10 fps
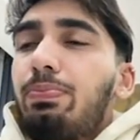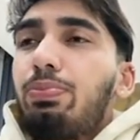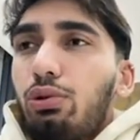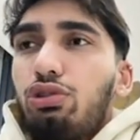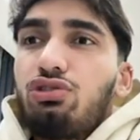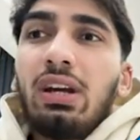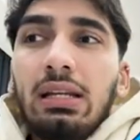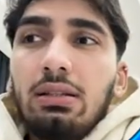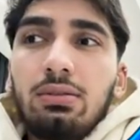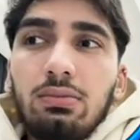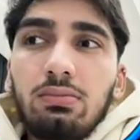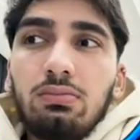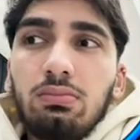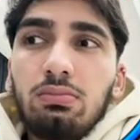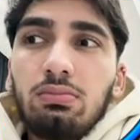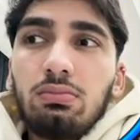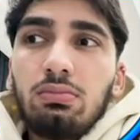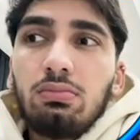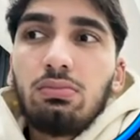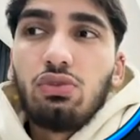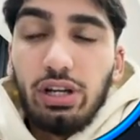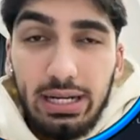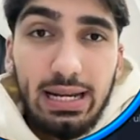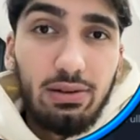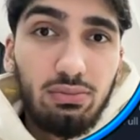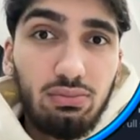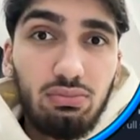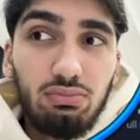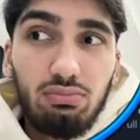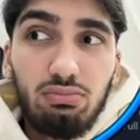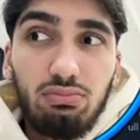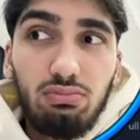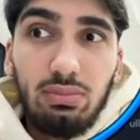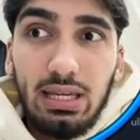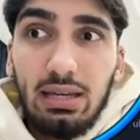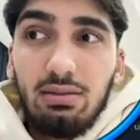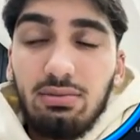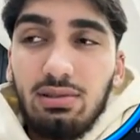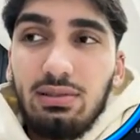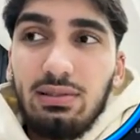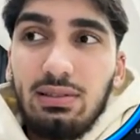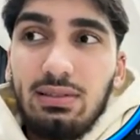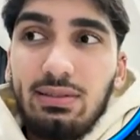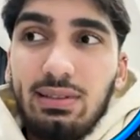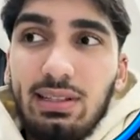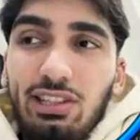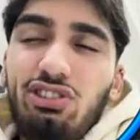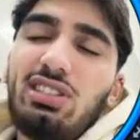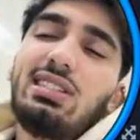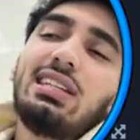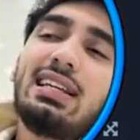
bullish trend right now. Yeah, it's just